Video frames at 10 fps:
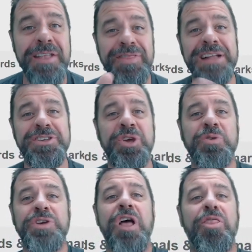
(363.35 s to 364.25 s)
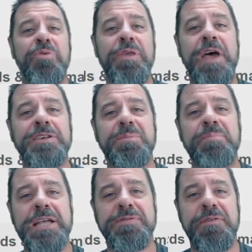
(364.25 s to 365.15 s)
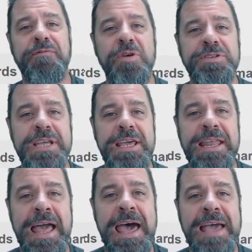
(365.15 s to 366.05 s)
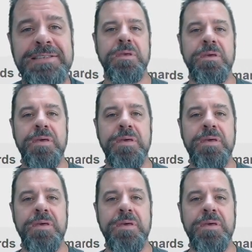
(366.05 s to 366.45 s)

That's huge. 3,000 bands for the first 10 guys.